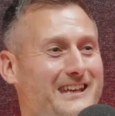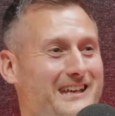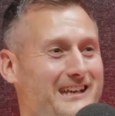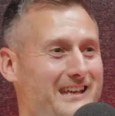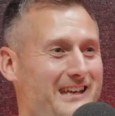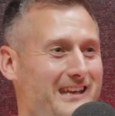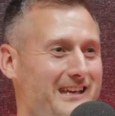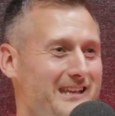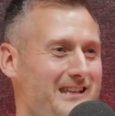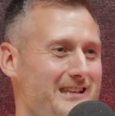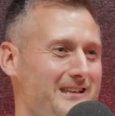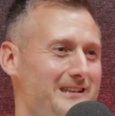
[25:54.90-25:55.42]

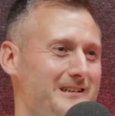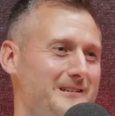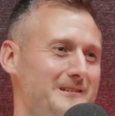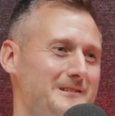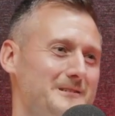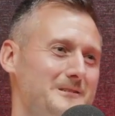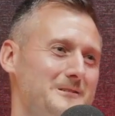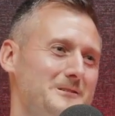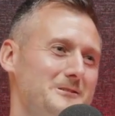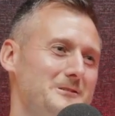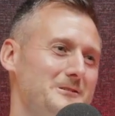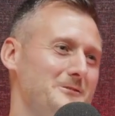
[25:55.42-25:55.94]
again.
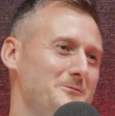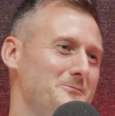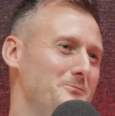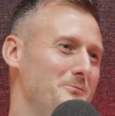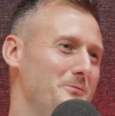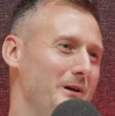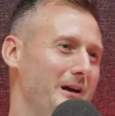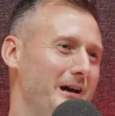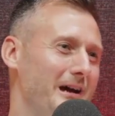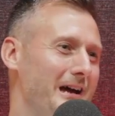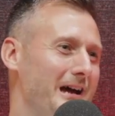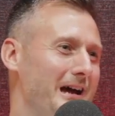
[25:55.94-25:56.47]

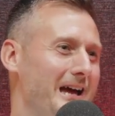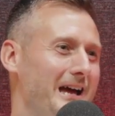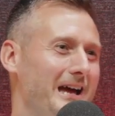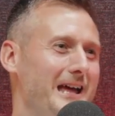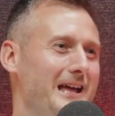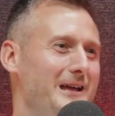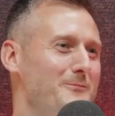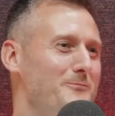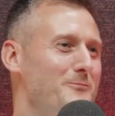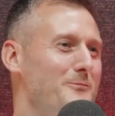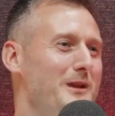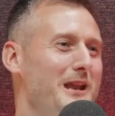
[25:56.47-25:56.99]
But
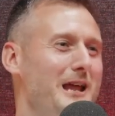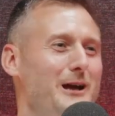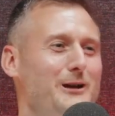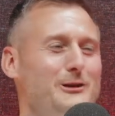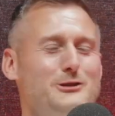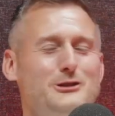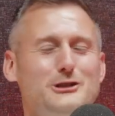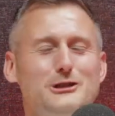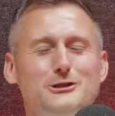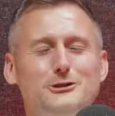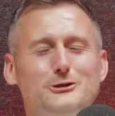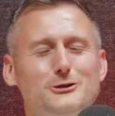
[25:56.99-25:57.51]
that was
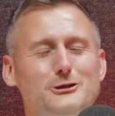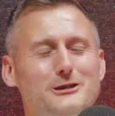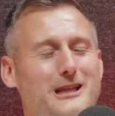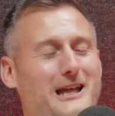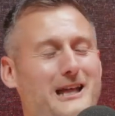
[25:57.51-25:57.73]
just.